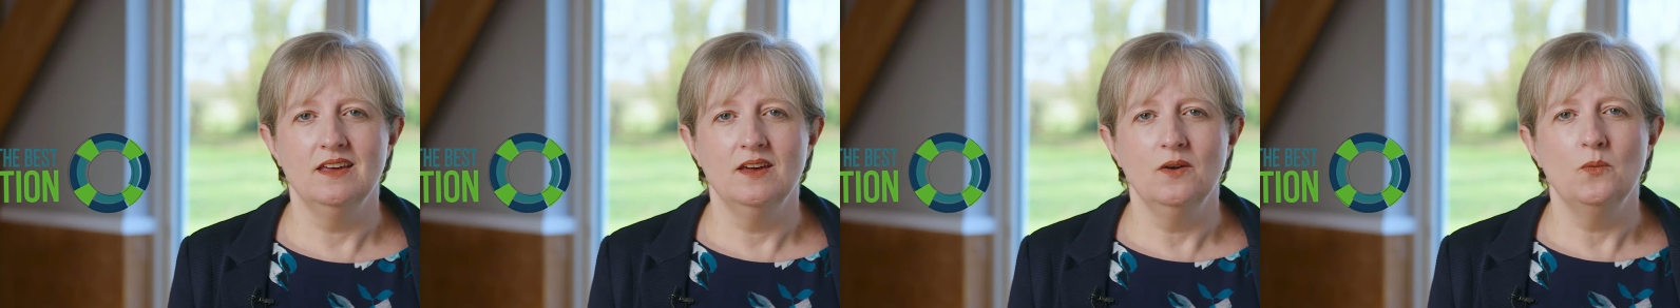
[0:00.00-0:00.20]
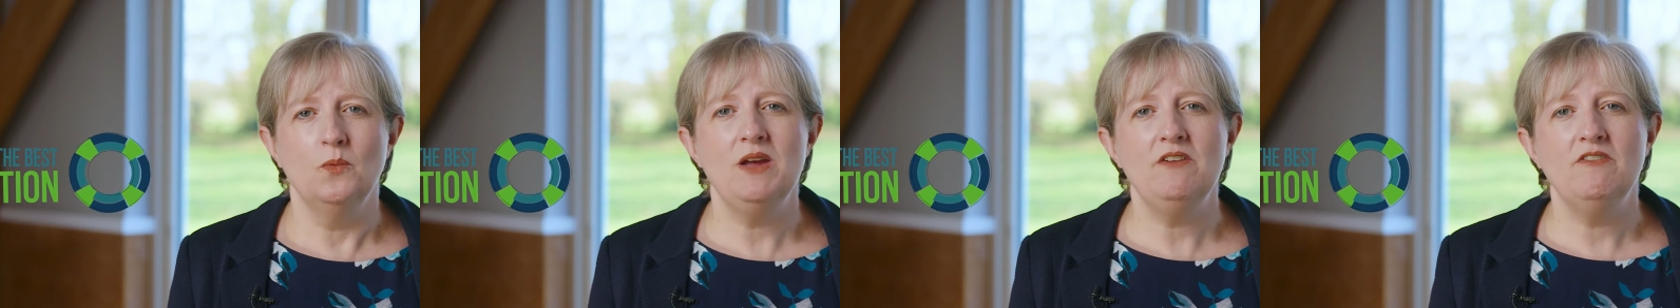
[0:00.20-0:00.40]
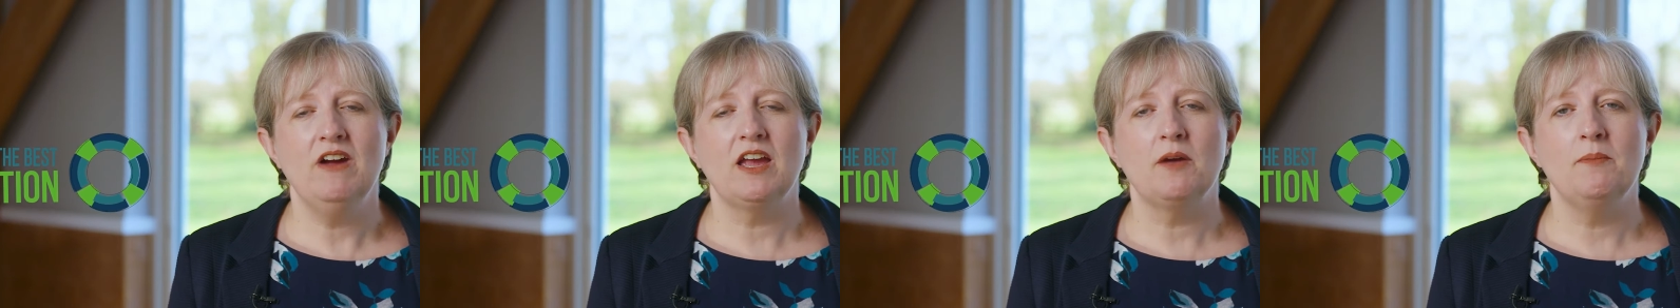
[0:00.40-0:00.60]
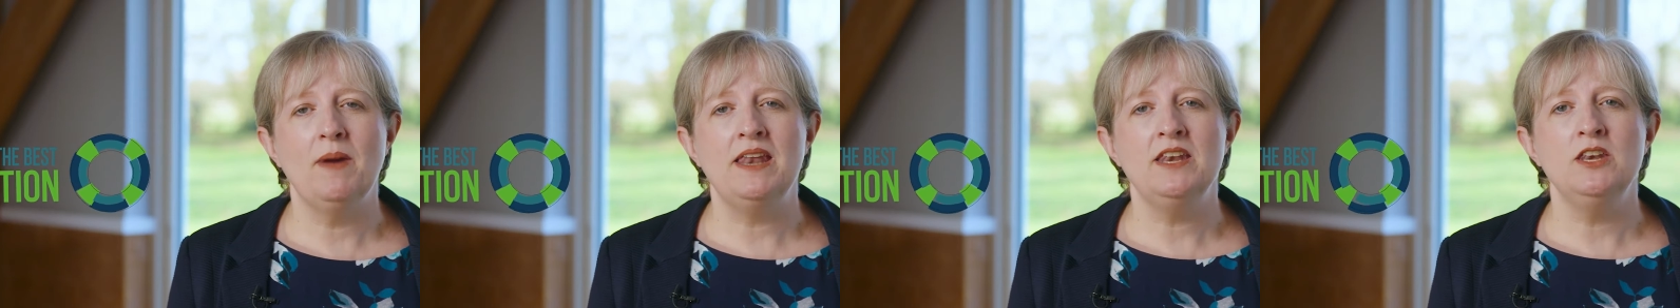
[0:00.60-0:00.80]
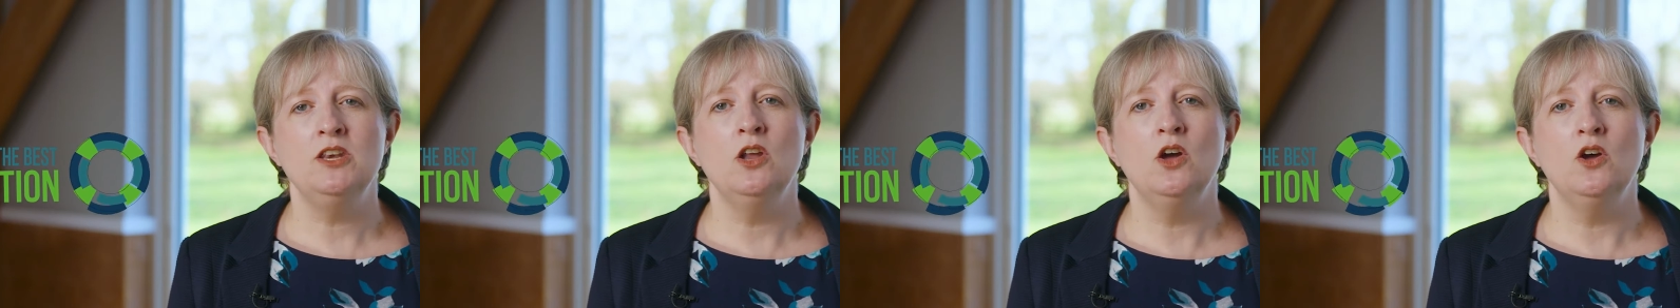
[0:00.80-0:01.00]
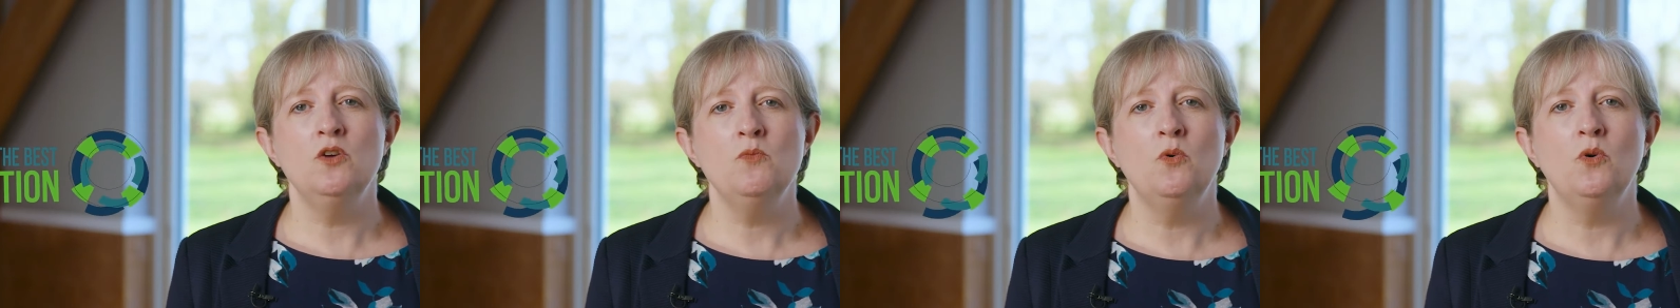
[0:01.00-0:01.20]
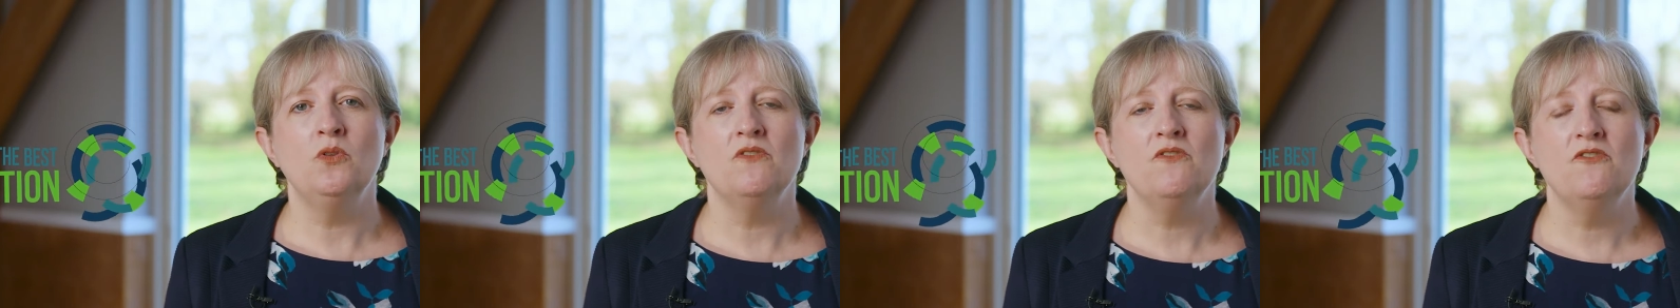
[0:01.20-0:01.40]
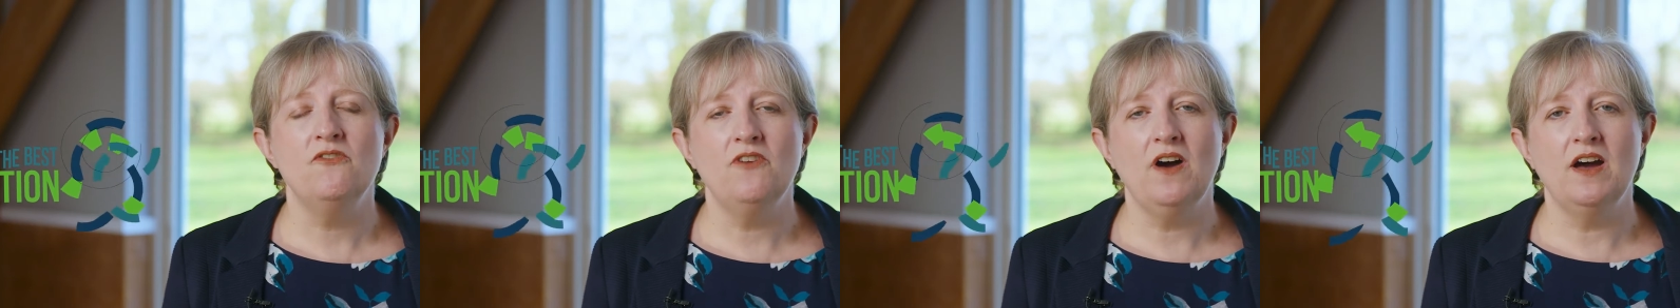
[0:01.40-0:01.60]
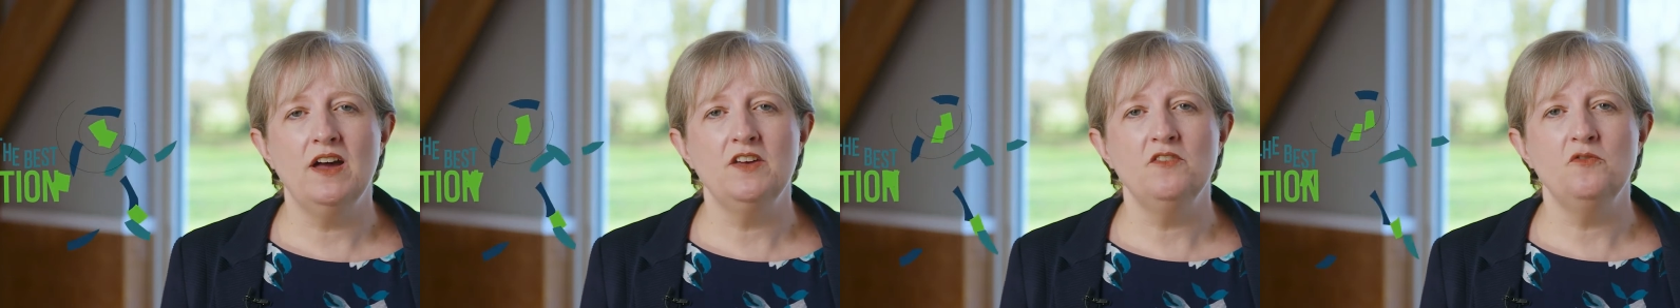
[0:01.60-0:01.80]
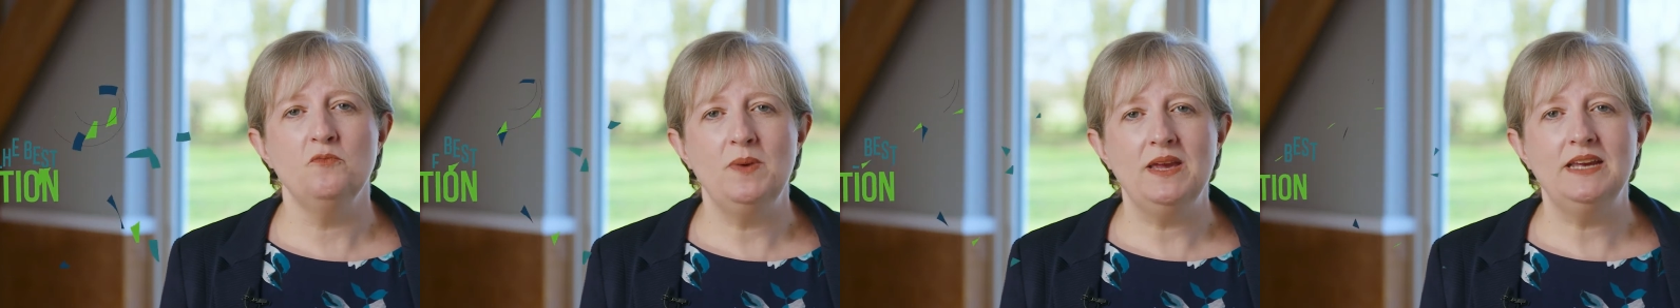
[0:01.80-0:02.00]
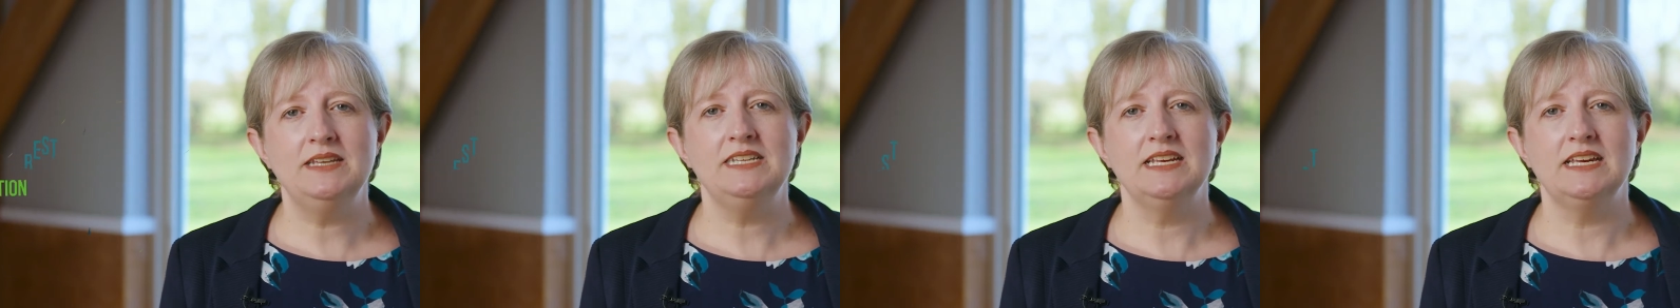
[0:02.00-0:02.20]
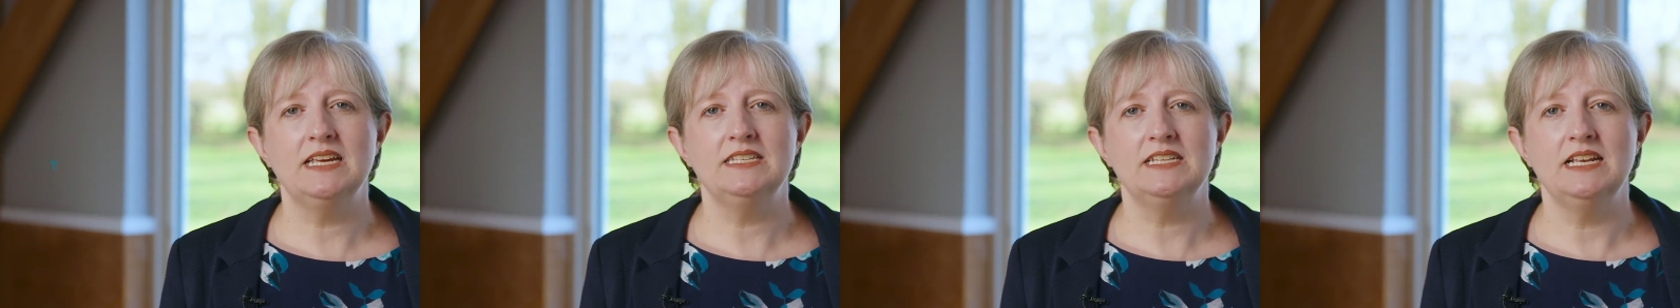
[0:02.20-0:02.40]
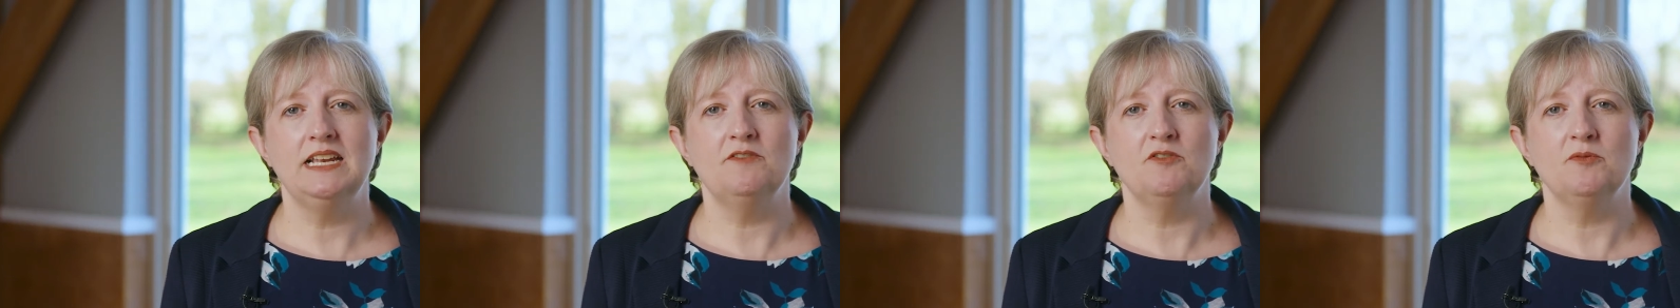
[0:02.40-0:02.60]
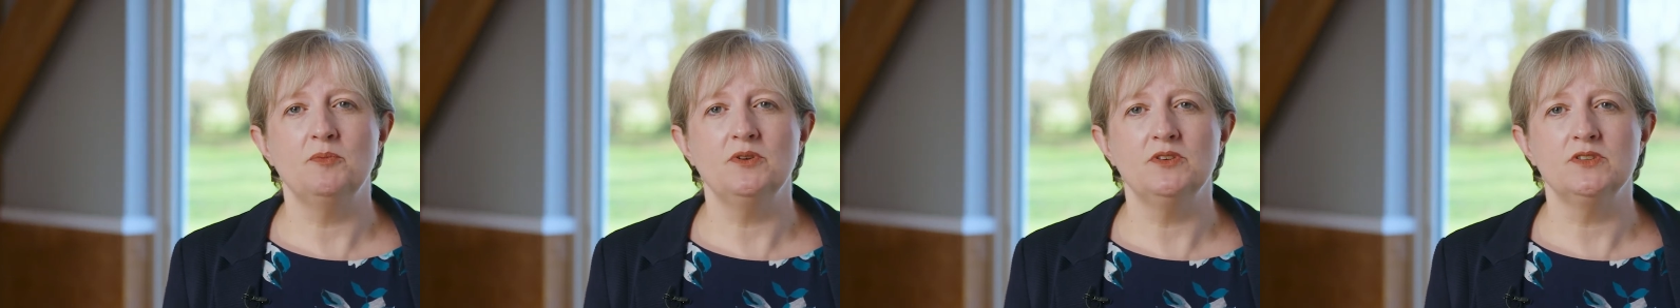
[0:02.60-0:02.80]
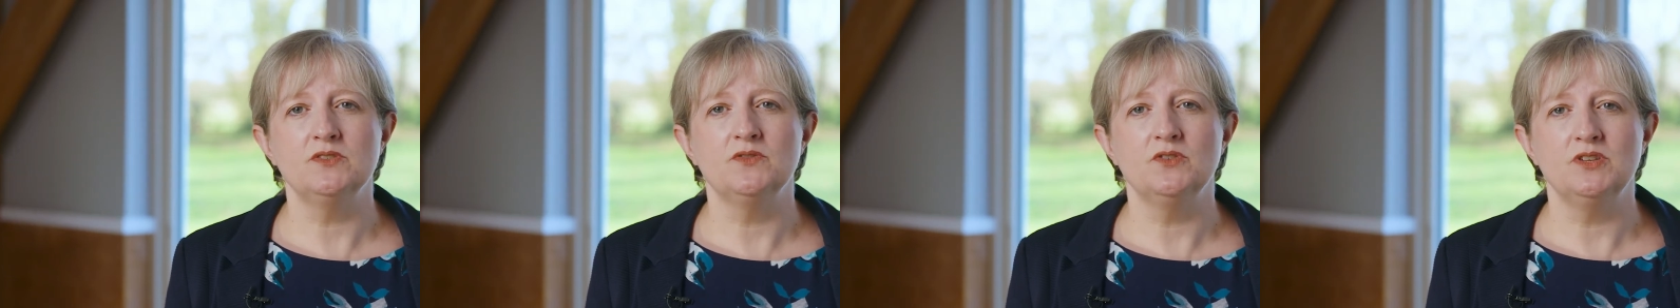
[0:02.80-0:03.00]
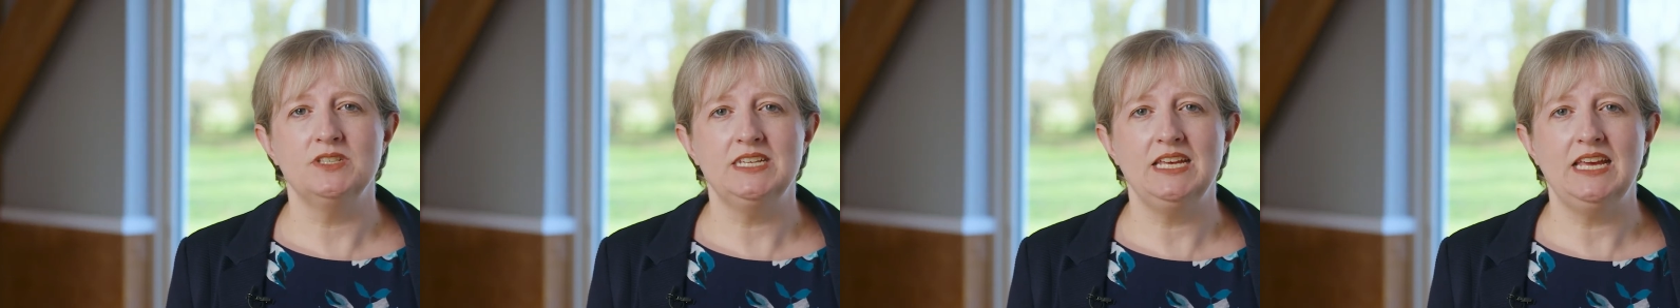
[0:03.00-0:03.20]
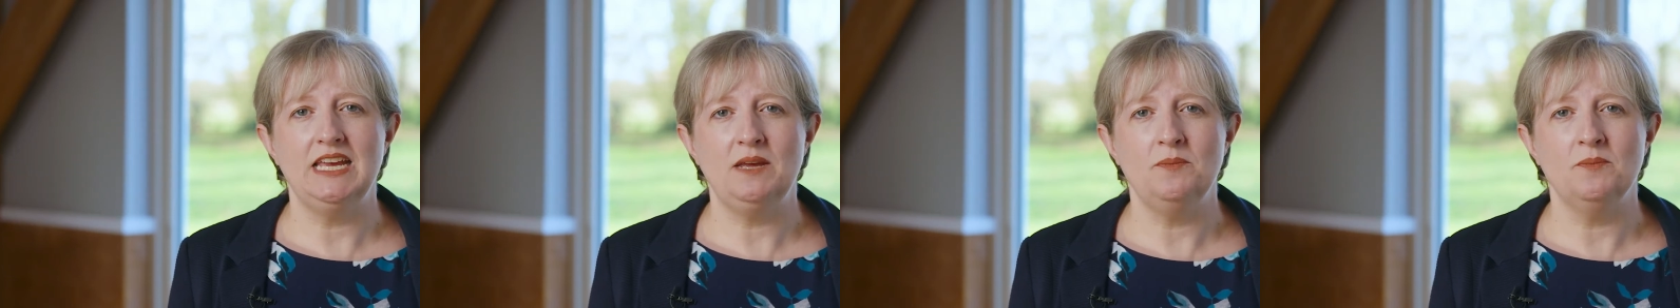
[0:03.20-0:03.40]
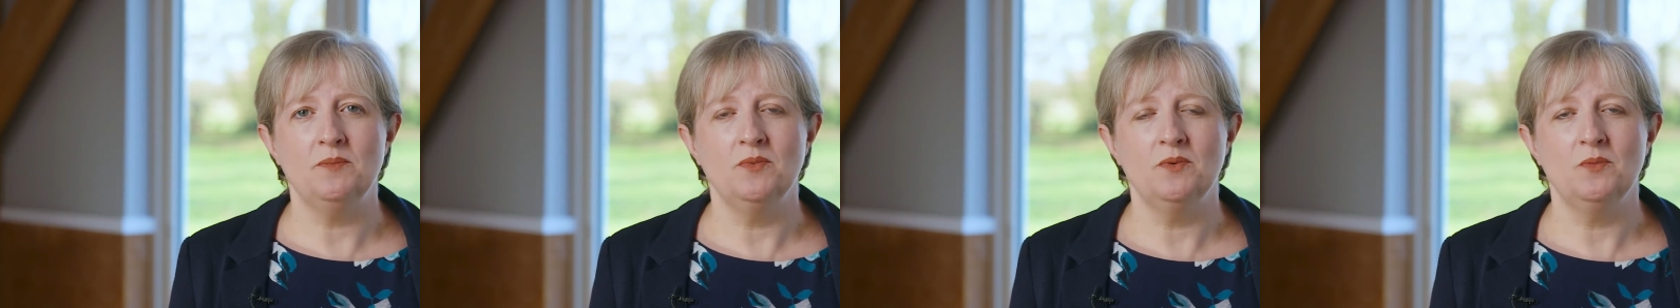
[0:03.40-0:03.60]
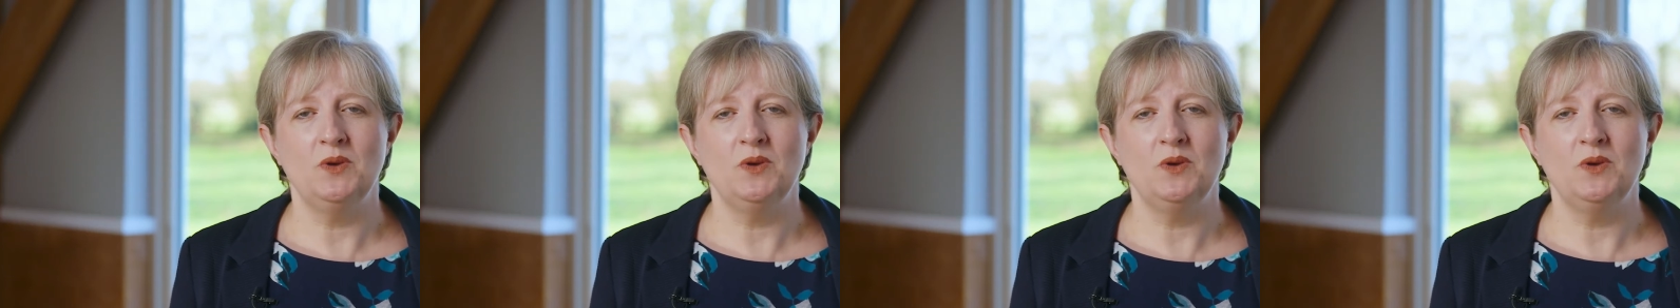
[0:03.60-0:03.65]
We recommend no more than 5 big-ticket deliverables for a team.